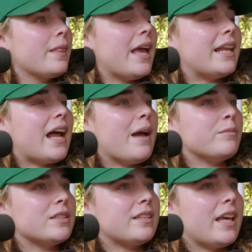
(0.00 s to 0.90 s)
And I'm
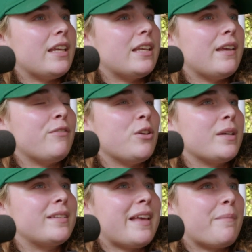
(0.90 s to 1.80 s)
just like, if you
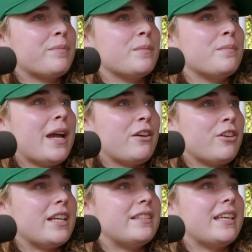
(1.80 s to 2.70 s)
accept my
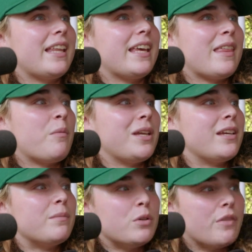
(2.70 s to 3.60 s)
crazy, like then we can move